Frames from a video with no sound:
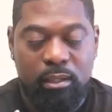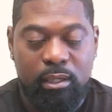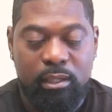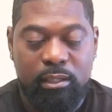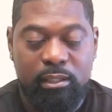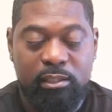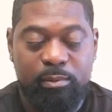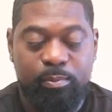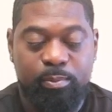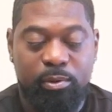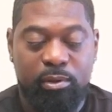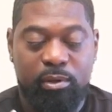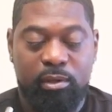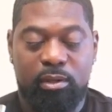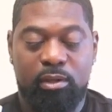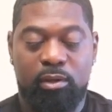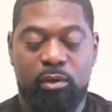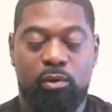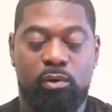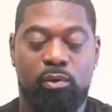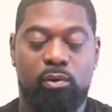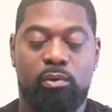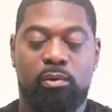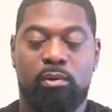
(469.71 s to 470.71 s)
And this is pretty
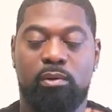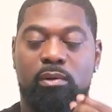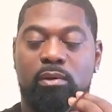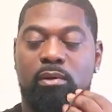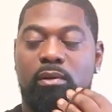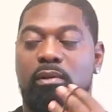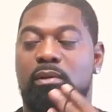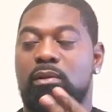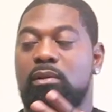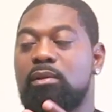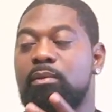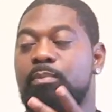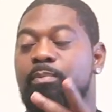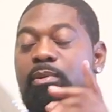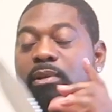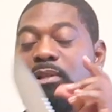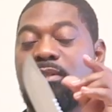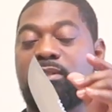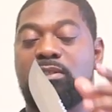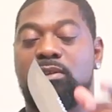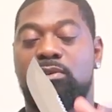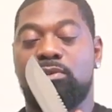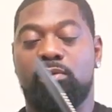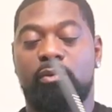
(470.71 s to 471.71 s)
cool. You put
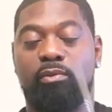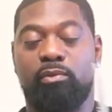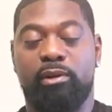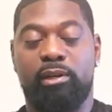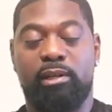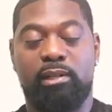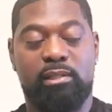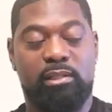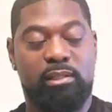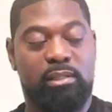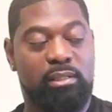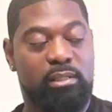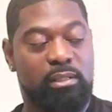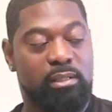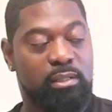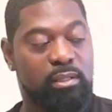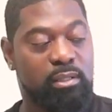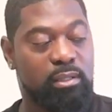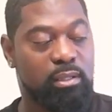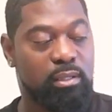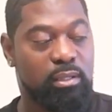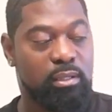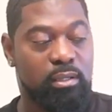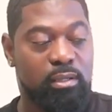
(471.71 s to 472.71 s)
this on your wrist,
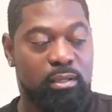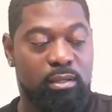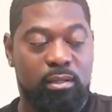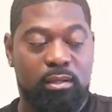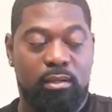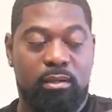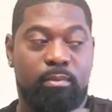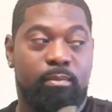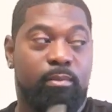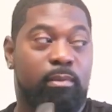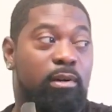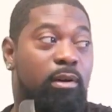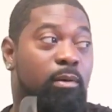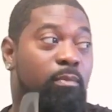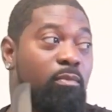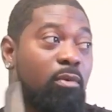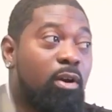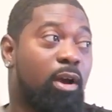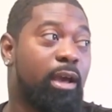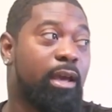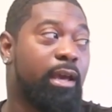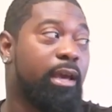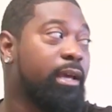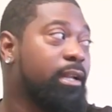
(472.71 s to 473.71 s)
but I'm
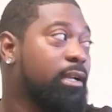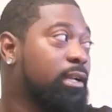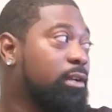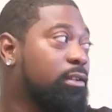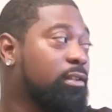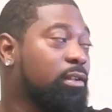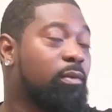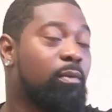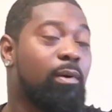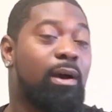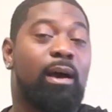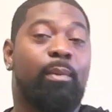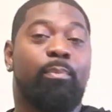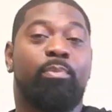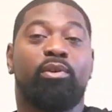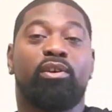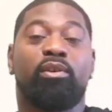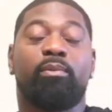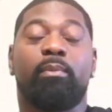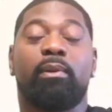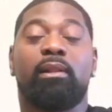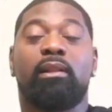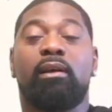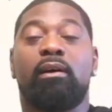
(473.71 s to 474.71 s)
right-handed. I don't know why I put
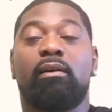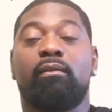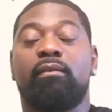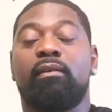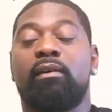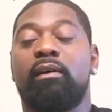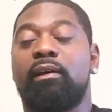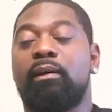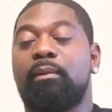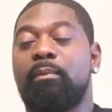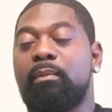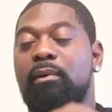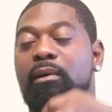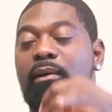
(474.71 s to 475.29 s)
it in my left hand,